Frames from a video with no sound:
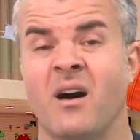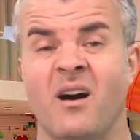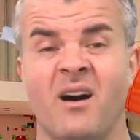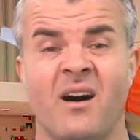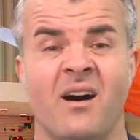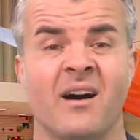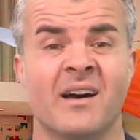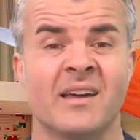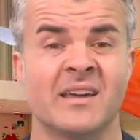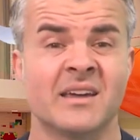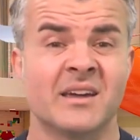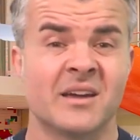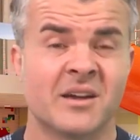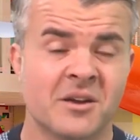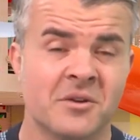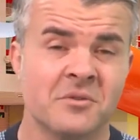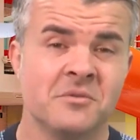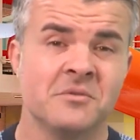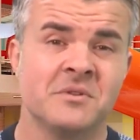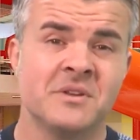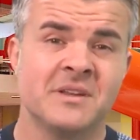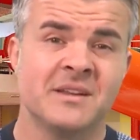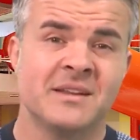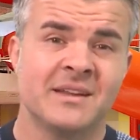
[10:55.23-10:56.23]
are
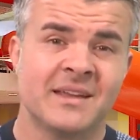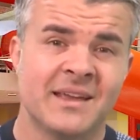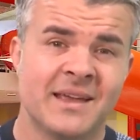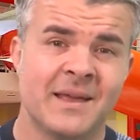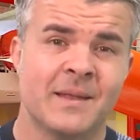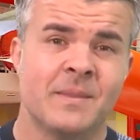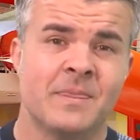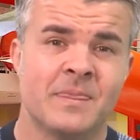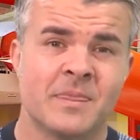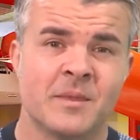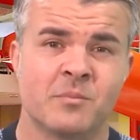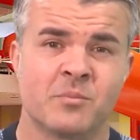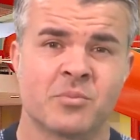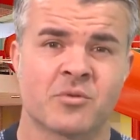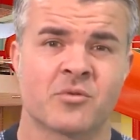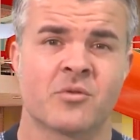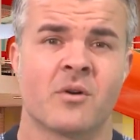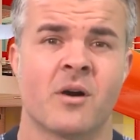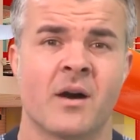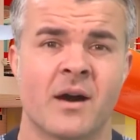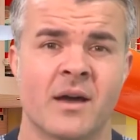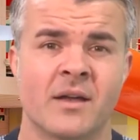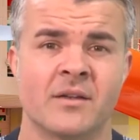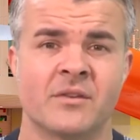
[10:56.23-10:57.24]
included in the
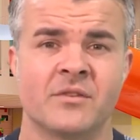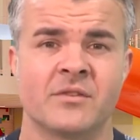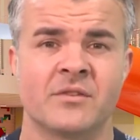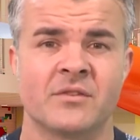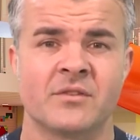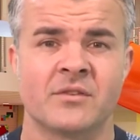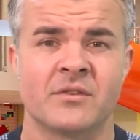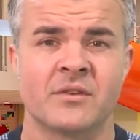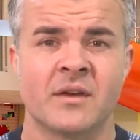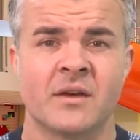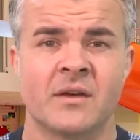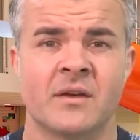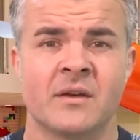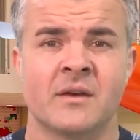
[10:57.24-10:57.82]
price.